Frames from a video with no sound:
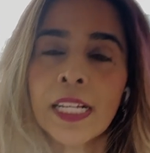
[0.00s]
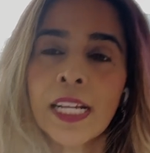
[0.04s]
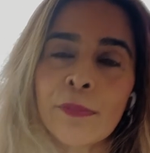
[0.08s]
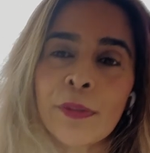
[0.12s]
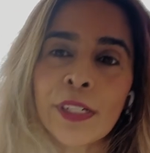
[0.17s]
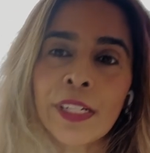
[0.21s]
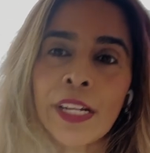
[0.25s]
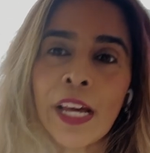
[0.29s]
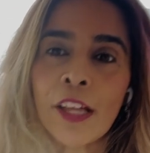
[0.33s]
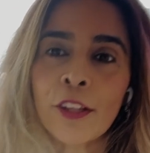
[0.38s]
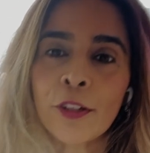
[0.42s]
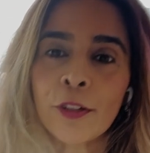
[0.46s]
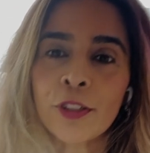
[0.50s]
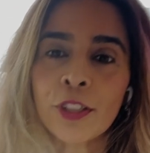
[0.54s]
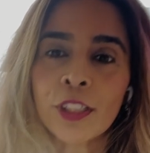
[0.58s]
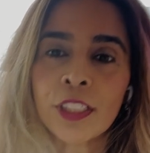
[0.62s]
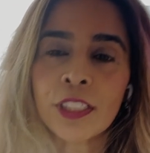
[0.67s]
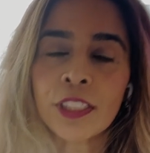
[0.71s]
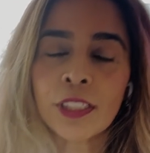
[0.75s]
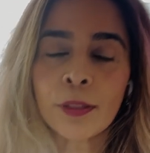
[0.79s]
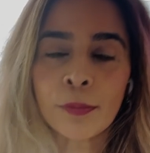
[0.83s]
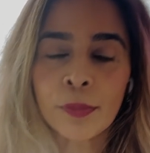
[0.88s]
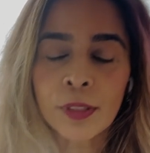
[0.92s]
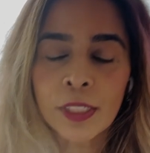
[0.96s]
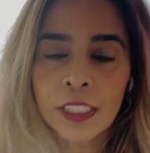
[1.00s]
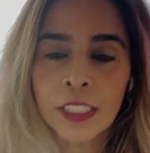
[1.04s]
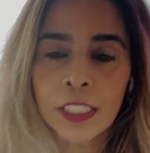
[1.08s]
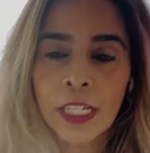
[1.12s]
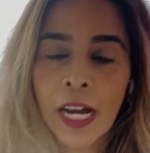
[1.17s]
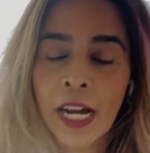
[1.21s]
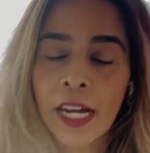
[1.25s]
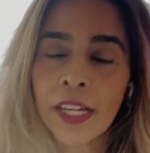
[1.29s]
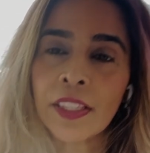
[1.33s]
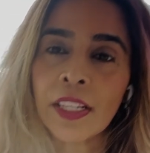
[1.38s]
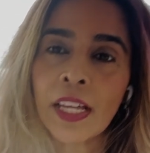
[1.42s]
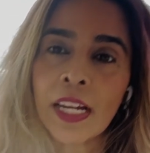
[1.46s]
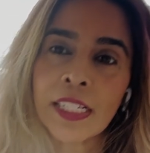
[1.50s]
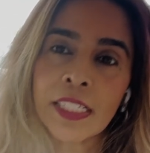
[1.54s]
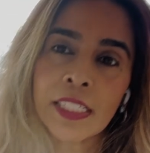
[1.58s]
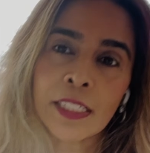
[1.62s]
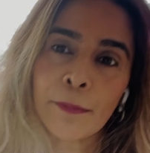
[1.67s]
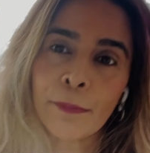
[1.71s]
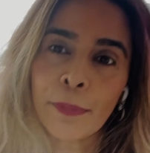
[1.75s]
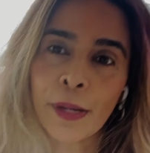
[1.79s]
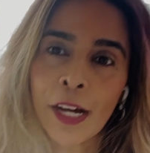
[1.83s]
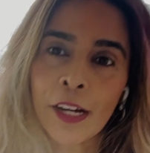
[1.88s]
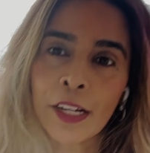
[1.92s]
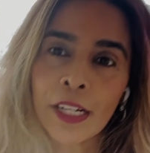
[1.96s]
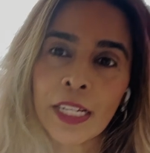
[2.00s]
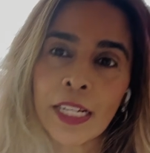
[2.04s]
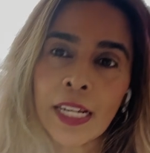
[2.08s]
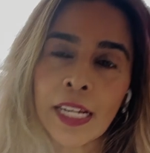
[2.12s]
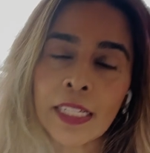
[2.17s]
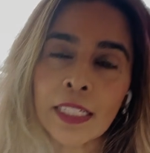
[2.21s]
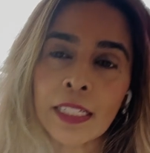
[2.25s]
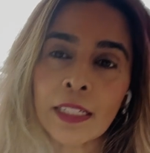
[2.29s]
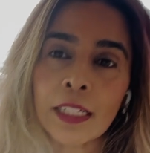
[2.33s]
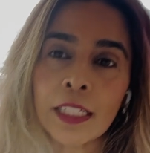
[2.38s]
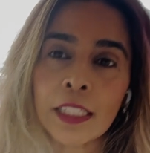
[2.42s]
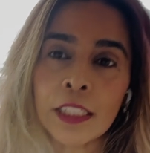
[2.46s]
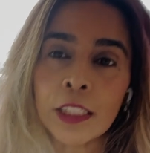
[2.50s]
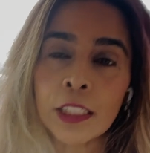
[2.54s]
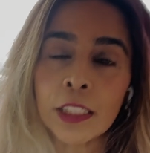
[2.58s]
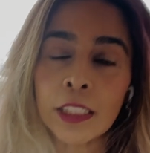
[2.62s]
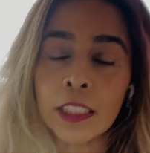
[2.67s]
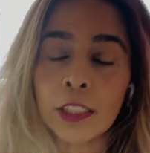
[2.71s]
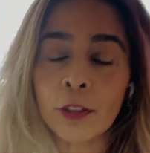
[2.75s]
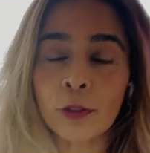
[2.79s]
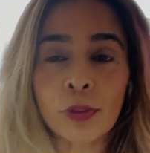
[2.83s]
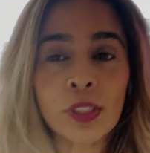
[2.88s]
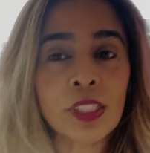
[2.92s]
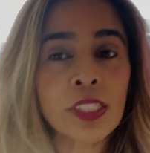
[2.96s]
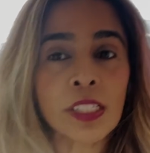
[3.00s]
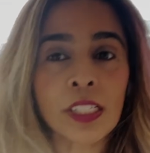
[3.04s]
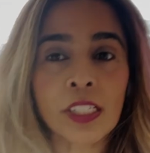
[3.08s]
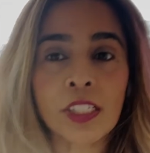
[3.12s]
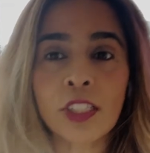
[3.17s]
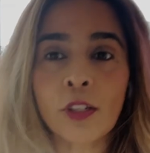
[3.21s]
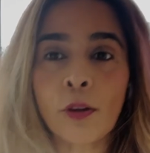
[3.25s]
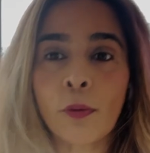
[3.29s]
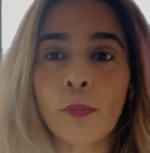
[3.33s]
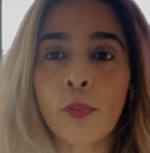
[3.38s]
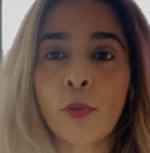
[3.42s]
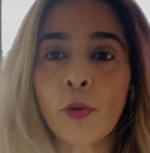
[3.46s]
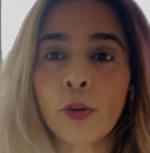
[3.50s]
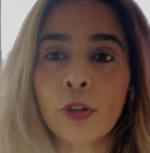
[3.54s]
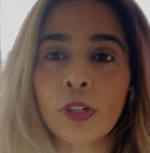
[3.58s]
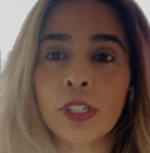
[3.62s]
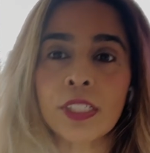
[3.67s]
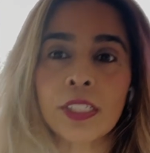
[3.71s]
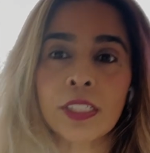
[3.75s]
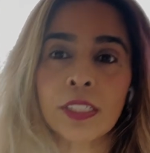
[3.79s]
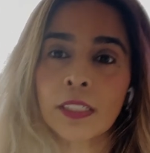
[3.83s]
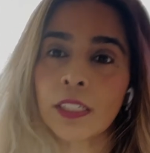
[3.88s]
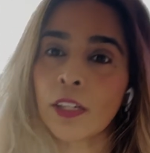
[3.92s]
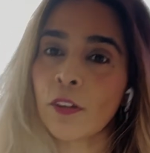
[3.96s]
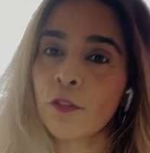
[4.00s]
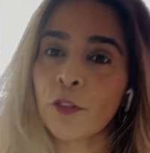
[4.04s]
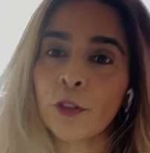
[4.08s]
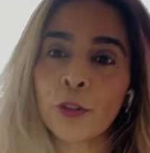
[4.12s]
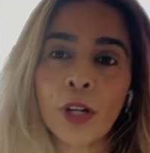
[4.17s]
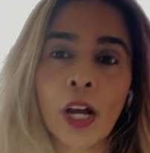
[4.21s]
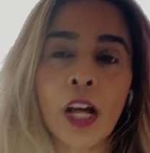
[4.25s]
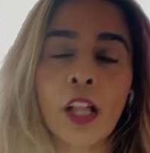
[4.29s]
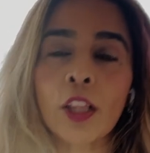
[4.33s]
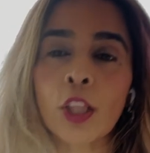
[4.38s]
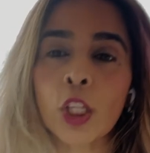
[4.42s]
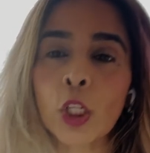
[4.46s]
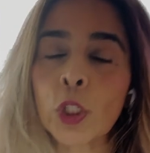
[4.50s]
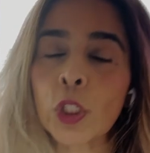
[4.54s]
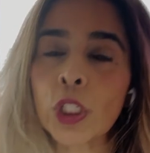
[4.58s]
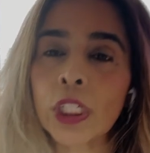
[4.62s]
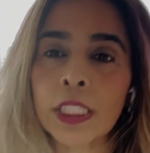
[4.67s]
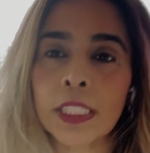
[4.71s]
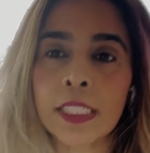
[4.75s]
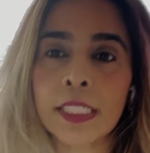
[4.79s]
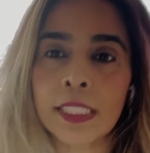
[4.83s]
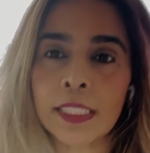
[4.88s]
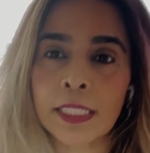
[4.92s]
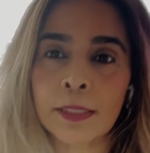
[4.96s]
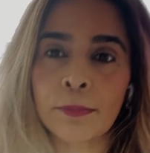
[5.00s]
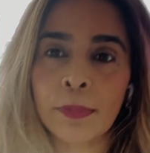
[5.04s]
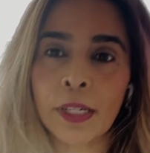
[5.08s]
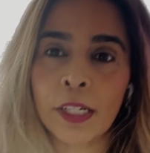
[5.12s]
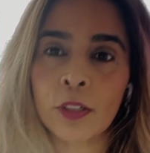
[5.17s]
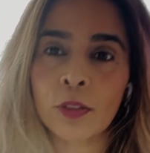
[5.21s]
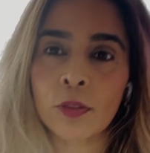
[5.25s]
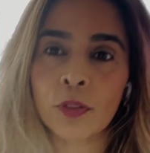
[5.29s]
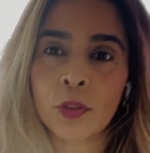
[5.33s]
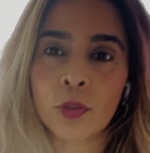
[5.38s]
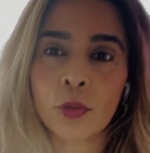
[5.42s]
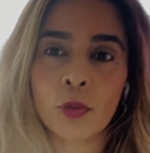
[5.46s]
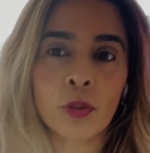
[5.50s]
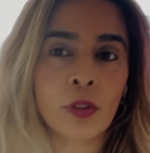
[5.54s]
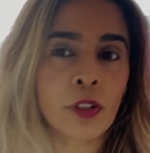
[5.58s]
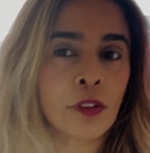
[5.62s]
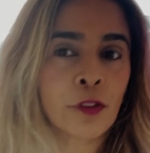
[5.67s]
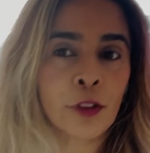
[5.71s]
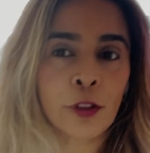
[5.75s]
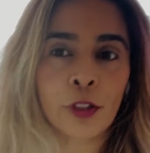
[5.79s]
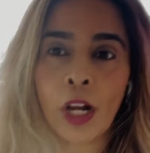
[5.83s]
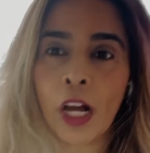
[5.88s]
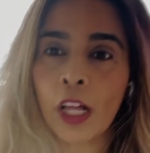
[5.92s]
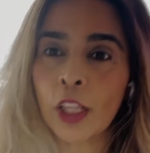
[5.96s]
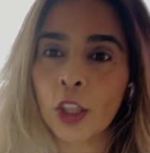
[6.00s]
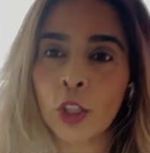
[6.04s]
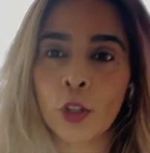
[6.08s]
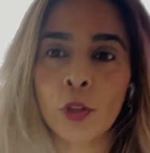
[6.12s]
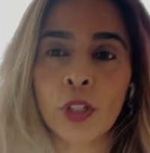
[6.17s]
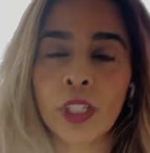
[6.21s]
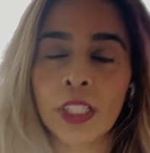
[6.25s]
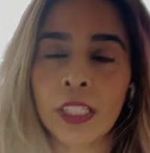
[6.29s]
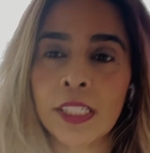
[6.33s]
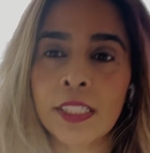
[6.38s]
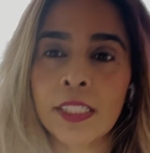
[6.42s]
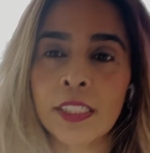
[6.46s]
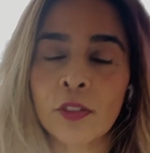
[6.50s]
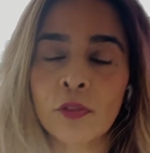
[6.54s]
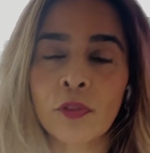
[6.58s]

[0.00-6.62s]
But now there are some guidelines about it. And the reason it's so important is if you're not learning this in medical school, if you're not learning this in